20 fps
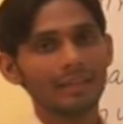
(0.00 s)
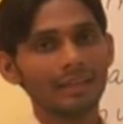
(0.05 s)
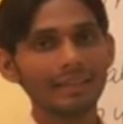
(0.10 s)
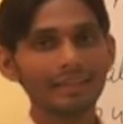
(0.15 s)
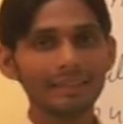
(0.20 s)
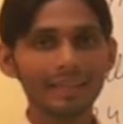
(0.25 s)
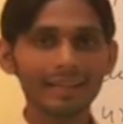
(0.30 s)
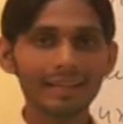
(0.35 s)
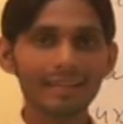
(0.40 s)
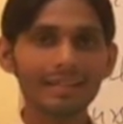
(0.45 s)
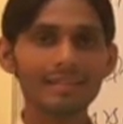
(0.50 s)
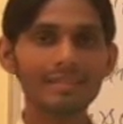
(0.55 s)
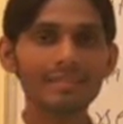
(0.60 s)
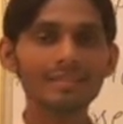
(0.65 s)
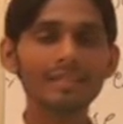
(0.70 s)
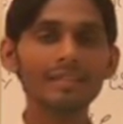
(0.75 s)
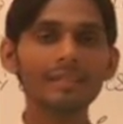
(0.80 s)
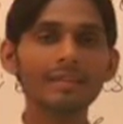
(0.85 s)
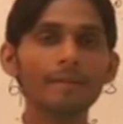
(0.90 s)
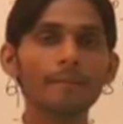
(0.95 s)
In the
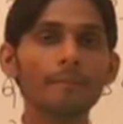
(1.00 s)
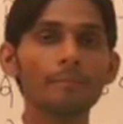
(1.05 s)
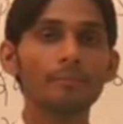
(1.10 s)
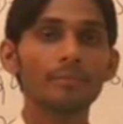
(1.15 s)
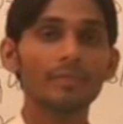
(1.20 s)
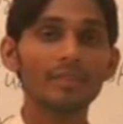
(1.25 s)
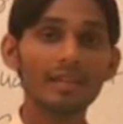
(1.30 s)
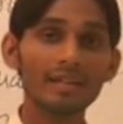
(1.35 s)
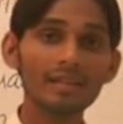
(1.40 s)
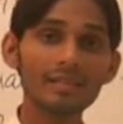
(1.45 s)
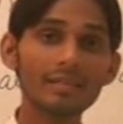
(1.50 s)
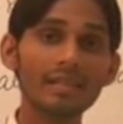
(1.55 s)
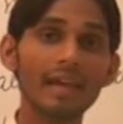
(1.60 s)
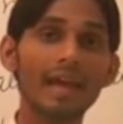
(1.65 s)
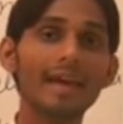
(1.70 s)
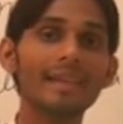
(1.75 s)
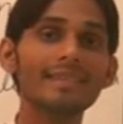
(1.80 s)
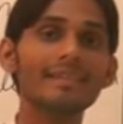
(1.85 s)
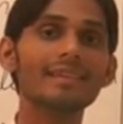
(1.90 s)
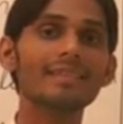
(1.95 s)
nursing, nurse
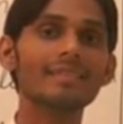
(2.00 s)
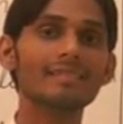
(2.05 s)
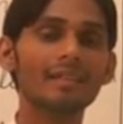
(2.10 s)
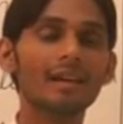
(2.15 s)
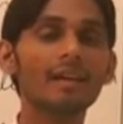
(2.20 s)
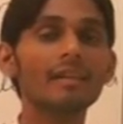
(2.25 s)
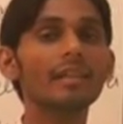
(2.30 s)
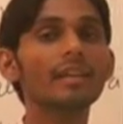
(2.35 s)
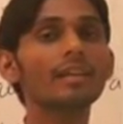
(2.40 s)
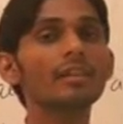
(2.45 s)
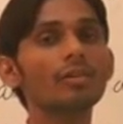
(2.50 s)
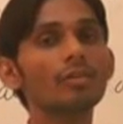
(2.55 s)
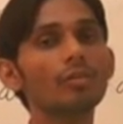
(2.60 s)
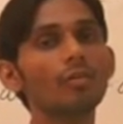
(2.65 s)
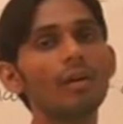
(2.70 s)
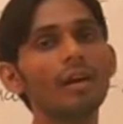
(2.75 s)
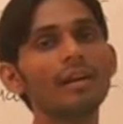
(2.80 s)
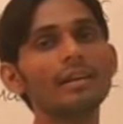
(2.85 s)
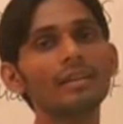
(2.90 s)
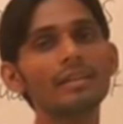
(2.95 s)
has a certain
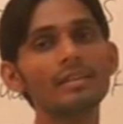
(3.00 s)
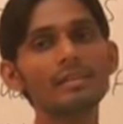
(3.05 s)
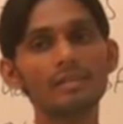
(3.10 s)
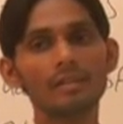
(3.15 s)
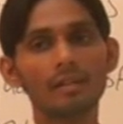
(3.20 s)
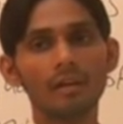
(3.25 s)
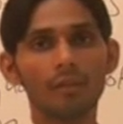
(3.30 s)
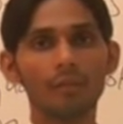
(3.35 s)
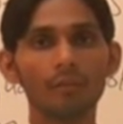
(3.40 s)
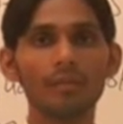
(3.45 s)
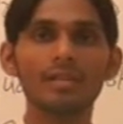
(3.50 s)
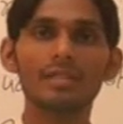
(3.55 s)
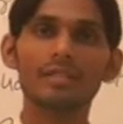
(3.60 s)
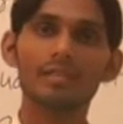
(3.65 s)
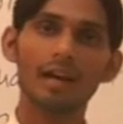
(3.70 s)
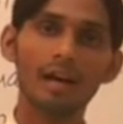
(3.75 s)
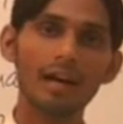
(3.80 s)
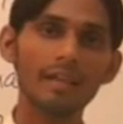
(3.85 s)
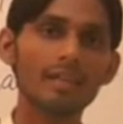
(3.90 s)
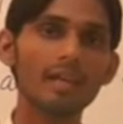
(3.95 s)
qualities which
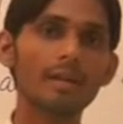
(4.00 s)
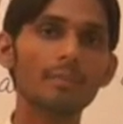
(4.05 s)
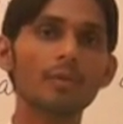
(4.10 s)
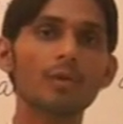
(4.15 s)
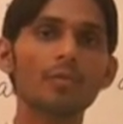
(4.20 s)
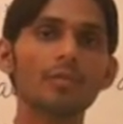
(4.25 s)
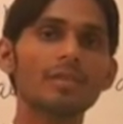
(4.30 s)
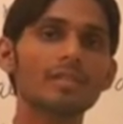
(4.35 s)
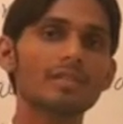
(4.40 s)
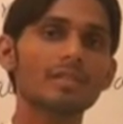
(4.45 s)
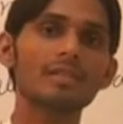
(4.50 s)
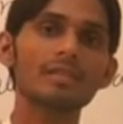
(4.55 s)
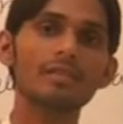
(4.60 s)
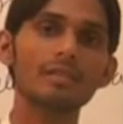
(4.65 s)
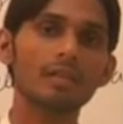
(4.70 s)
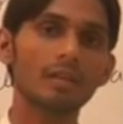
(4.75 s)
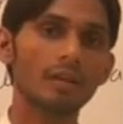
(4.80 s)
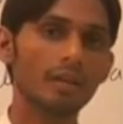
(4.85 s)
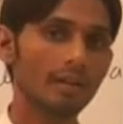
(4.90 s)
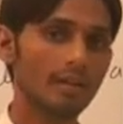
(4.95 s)
other
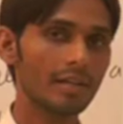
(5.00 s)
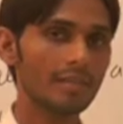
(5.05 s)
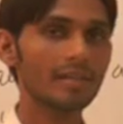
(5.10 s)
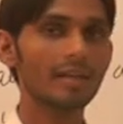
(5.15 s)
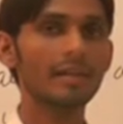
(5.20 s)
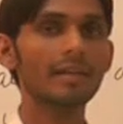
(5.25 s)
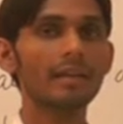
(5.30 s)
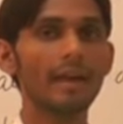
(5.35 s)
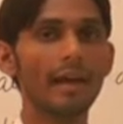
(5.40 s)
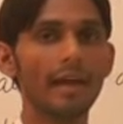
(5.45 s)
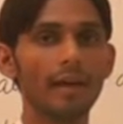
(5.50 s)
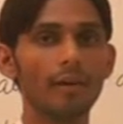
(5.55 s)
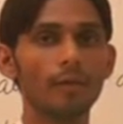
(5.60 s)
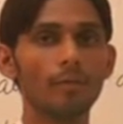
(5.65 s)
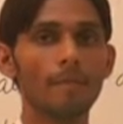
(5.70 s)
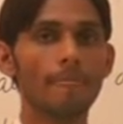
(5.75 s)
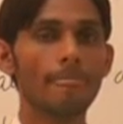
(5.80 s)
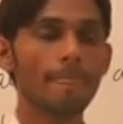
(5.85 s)
professions doesn't have.